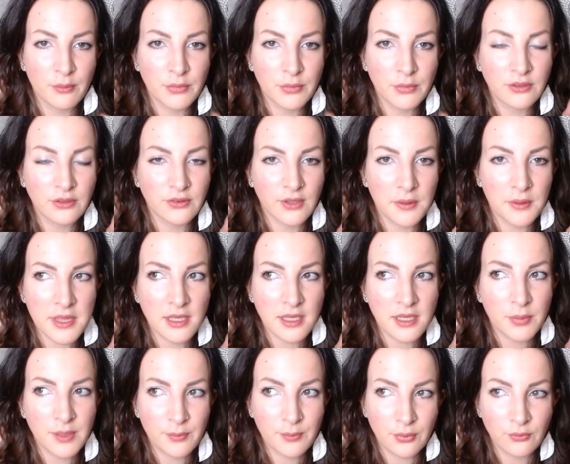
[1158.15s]
because I think
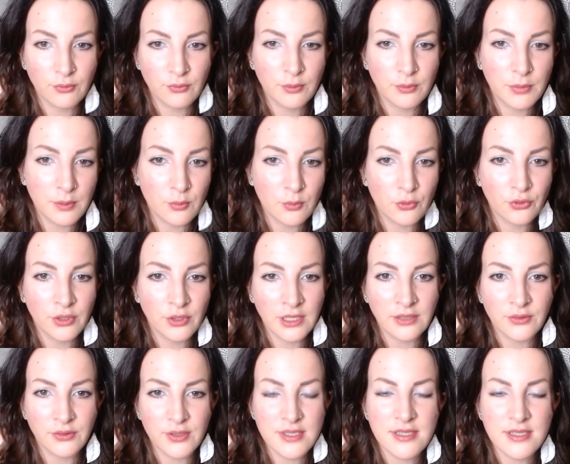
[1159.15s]
people will be more
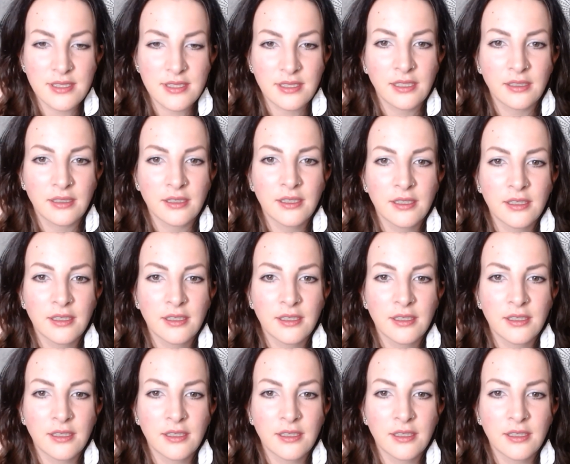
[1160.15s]
interested